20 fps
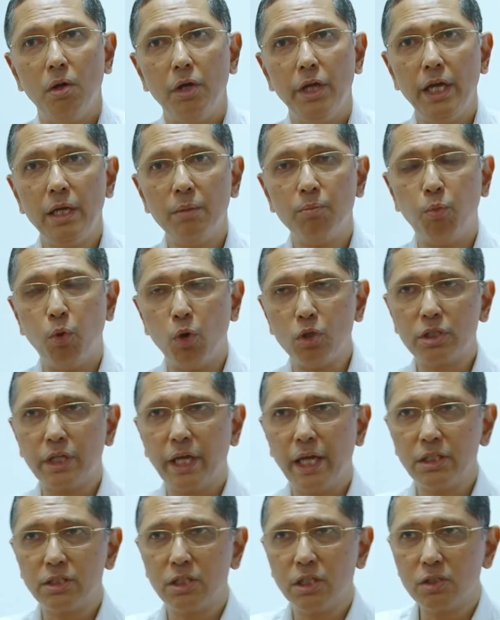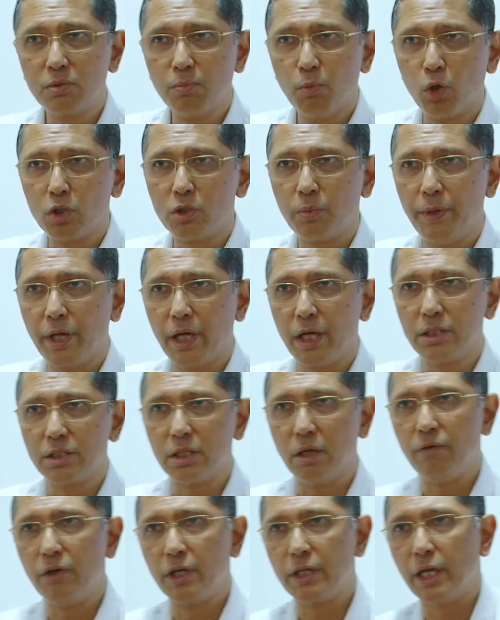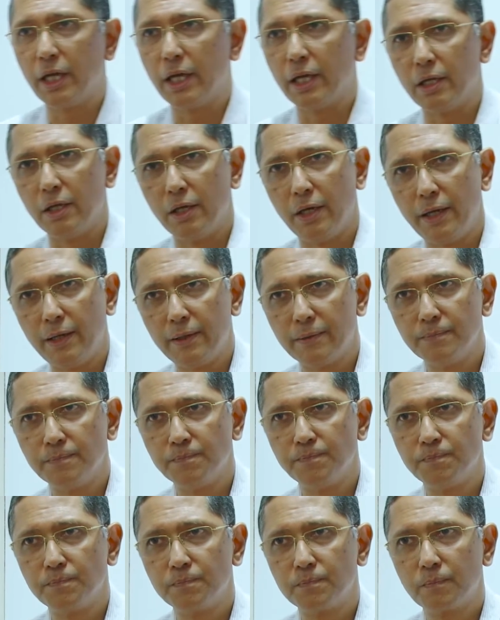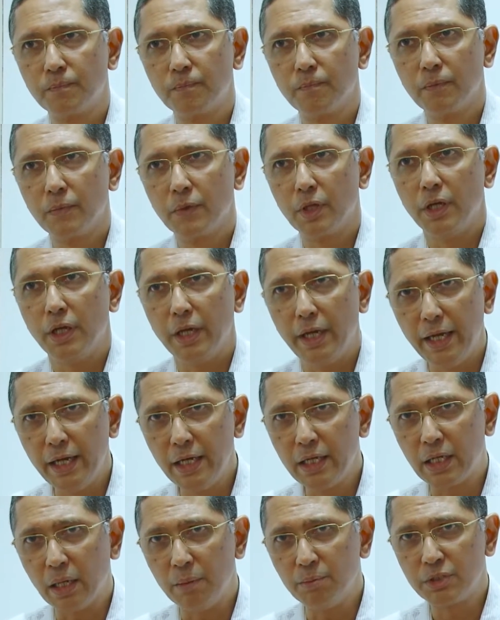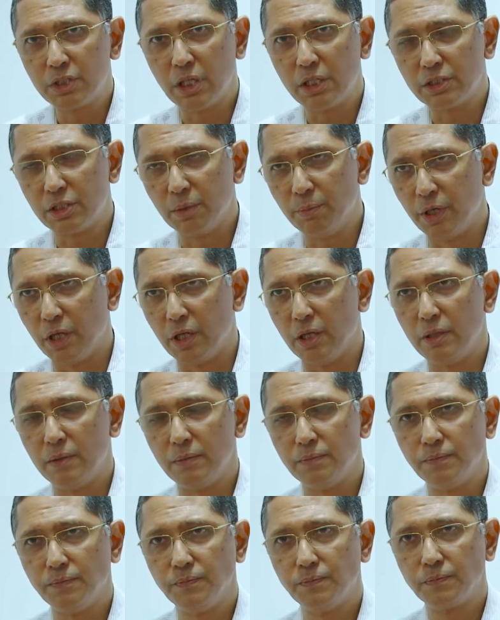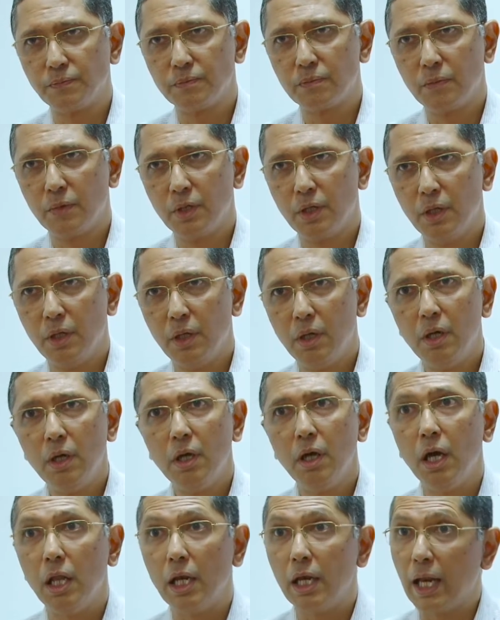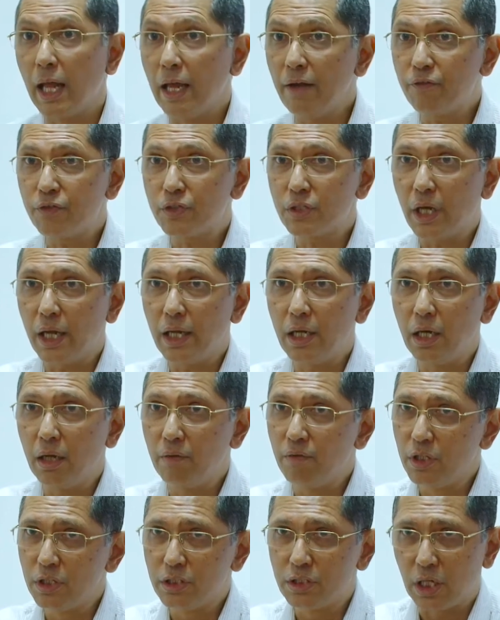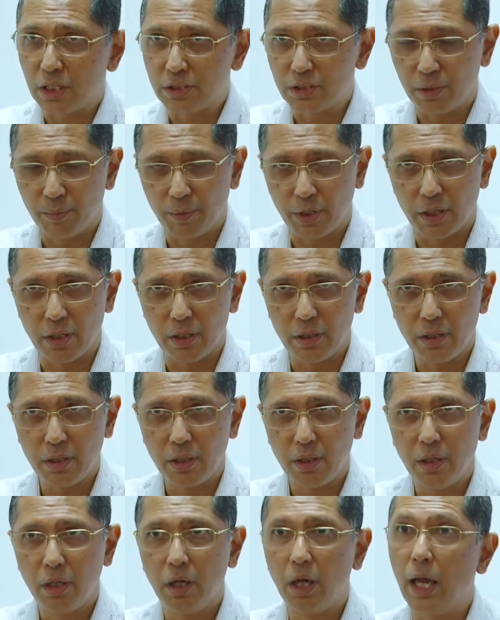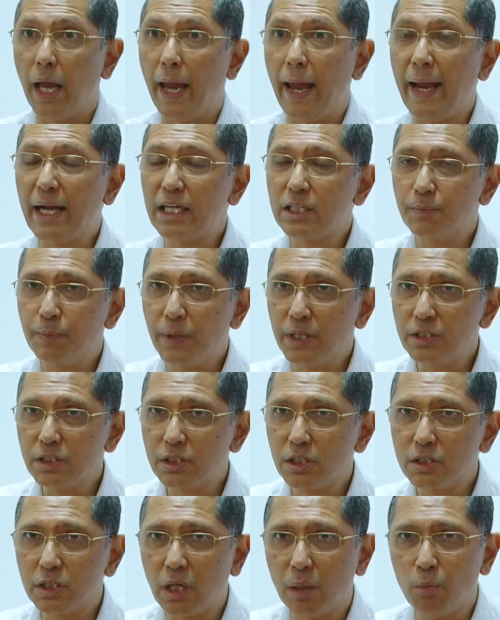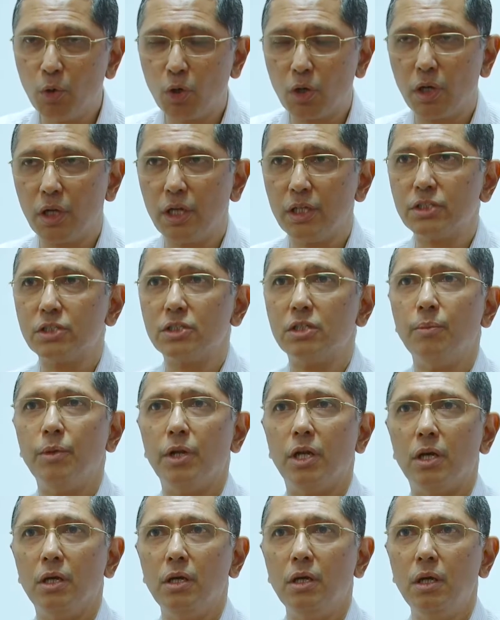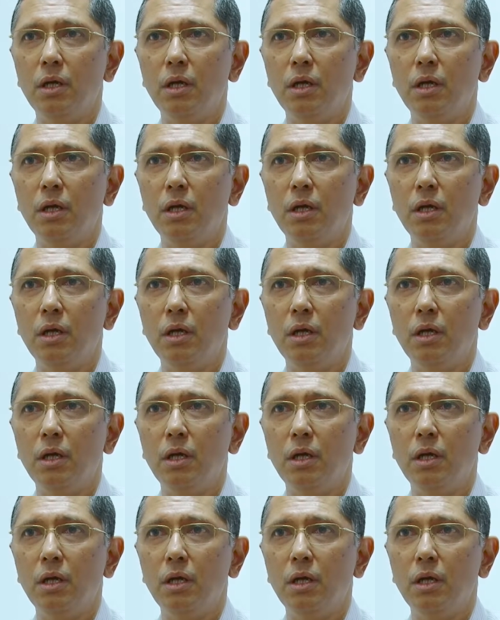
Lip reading: In both cases, both parents are working and earning. Incomes are similar, lifestyle levels are similar, expenses are more or less similar.